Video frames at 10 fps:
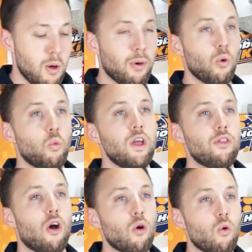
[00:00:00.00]
But
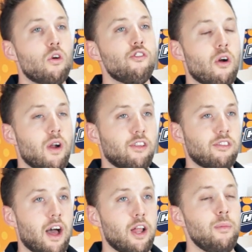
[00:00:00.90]
with our
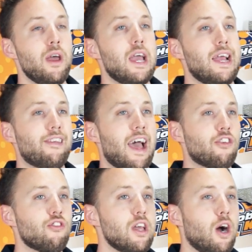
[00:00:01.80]
OrangeRX lineup, it's
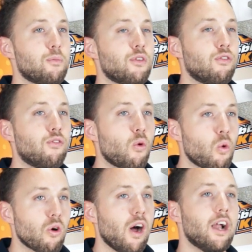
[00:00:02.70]
actually up to
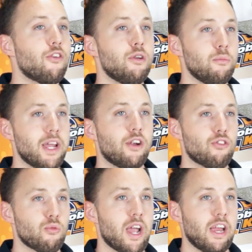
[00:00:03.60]
400
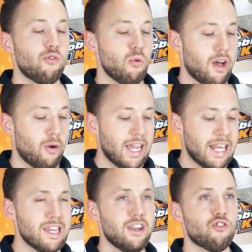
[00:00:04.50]
meters range without
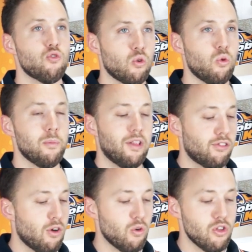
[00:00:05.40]
any additional equipment.
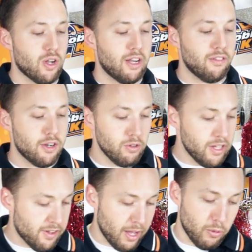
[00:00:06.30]
So you can
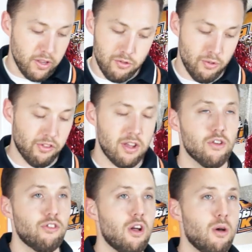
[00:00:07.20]
literally take one of these
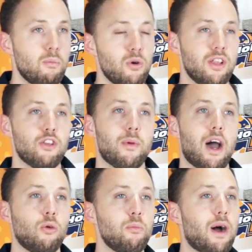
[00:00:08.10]
receivers, put it in your
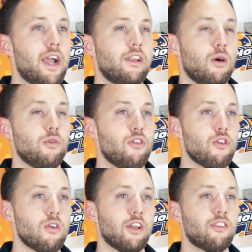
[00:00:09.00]
model, bind it up with
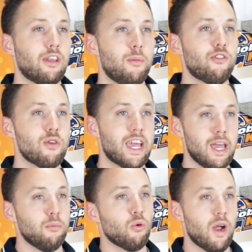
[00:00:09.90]
your telemetry
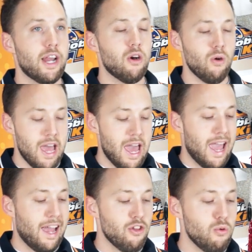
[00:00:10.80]
capable radio,
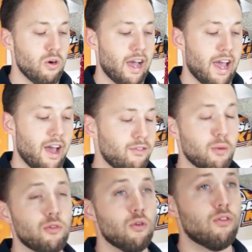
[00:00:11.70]
and you will have
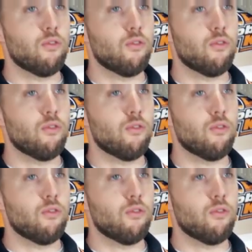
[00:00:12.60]
up to a